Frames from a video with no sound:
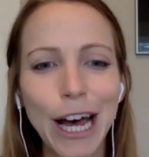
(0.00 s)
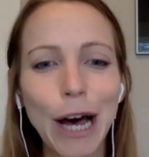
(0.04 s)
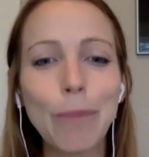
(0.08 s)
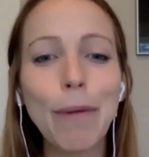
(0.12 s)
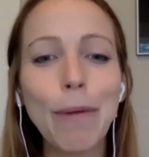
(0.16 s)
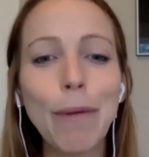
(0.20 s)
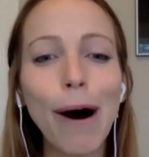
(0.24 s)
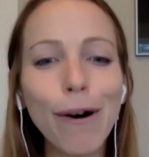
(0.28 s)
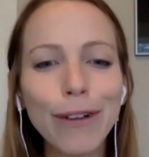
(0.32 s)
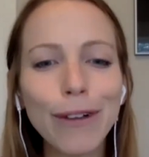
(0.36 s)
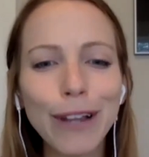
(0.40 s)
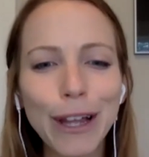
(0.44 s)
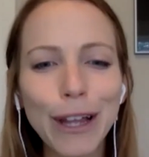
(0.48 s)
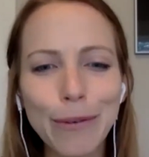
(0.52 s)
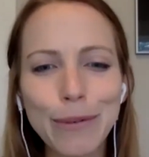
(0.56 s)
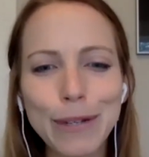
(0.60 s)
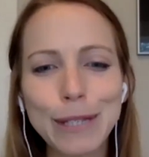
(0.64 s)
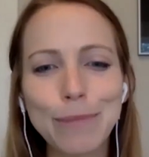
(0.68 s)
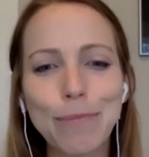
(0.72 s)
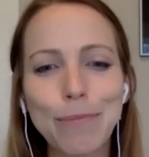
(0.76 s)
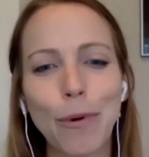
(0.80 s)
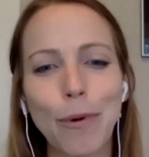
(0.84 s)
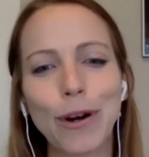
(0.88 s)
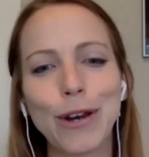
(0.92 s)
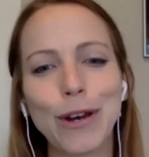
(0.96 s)
Paula
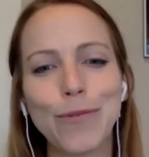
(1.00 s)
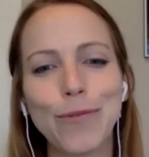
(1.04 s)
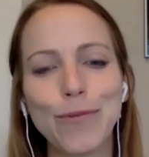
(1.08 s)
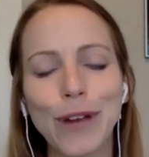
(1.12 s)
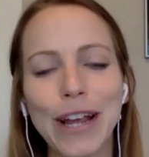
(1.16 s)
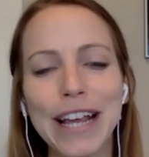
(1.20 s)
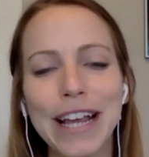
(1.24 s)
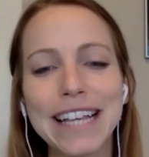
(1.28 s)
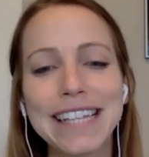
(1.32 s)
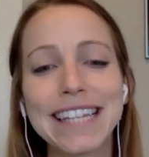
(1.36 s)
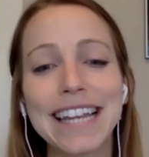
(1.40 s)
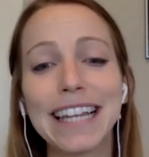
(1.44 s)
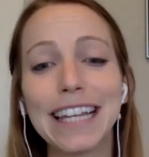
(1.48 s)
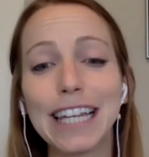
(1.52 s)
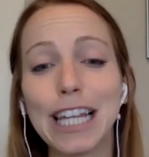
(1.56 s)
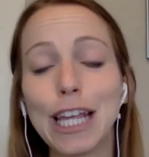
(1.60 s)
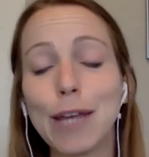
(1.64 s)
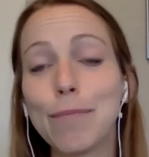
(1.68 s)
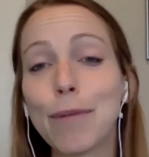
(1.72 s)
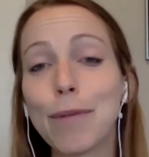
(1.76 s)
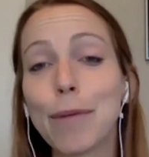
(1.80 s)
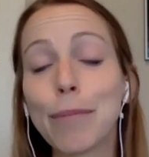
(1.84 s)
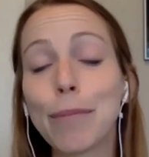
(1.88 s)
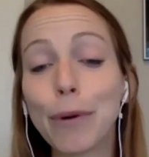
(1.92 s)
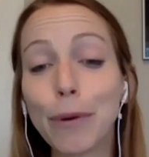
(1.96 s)
was born and raised in
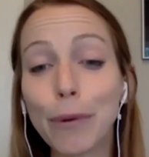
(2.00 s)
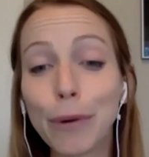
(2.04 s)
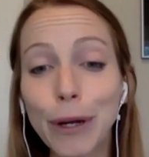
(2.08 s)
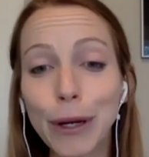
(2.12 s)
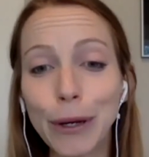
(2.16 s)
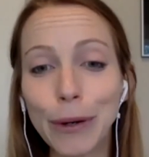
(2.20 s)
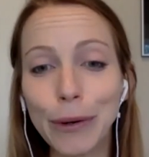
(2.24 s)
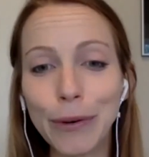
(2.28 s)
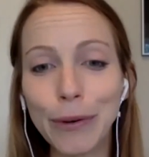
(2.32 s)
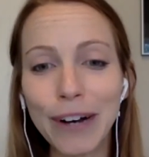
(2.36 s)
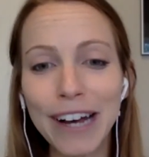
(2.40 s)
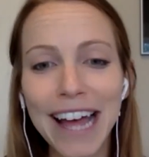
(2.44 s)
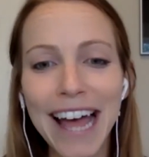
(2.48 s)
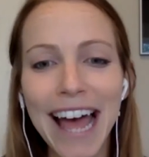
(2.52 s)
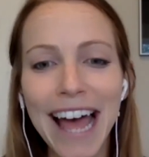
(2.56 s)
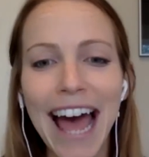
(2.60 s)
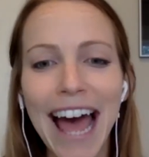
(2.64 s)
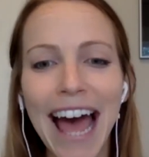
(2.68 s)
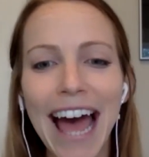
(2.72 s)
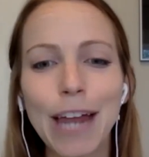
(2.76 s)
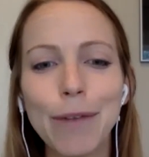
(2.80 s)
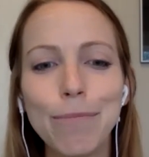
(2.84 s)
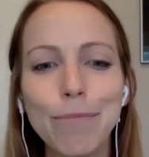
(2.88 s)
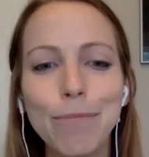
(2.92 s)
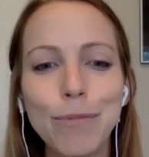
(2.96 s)
Lima, Peru,
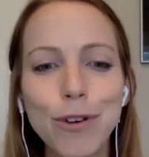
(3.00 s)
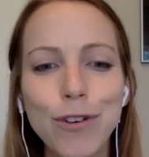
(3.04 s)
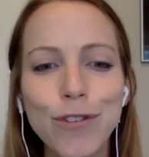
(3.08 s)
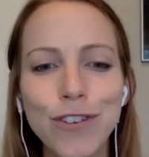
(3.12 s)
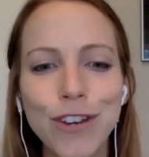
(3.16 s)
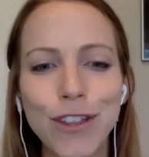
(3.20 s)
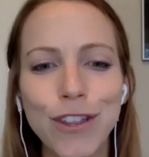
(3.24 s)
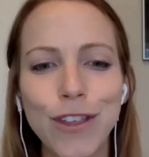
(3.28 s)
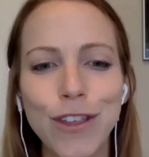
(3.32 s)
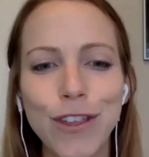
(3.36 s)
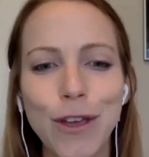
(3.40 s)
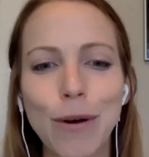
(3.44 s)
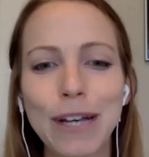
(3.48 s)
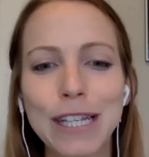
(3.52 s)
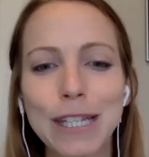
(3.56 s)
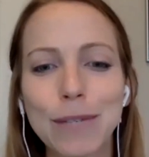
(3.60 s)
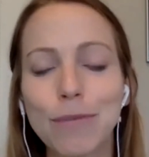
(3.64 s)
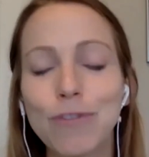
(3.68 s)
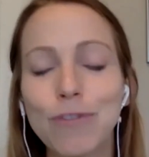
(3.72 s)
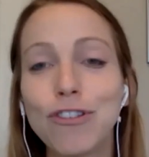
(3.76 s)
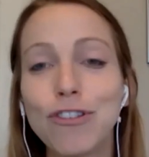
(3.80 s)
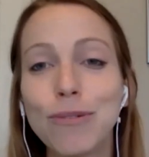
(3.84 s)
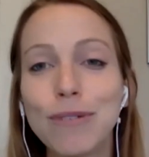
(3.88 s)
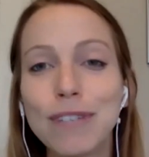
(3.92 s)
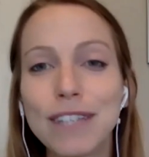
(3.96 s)
and moved to the US
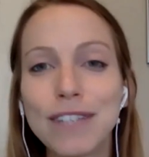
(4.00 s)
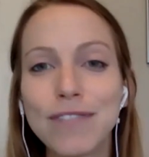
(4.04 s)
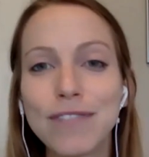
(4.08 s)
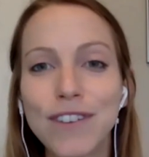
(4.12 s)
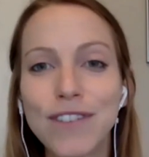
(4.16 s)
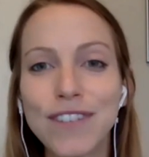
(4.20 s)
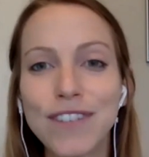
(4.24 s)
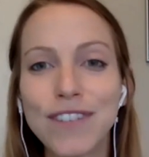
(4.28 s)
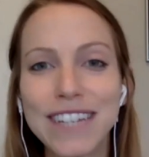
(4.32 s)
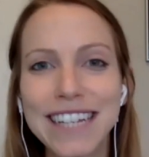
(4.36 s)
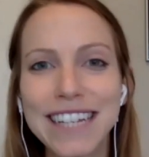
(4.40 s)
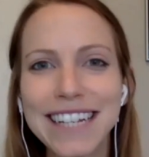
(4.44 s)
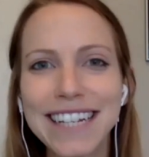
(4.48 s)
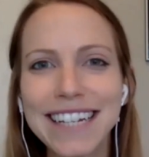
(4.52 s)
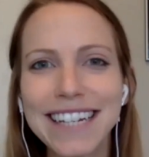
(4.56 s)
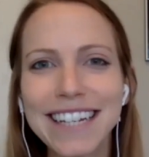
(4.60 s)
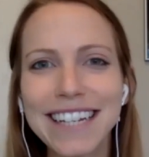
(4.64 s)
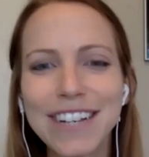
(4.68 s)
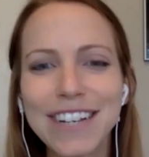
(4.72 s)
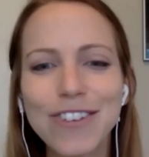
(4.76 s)
when she was 15.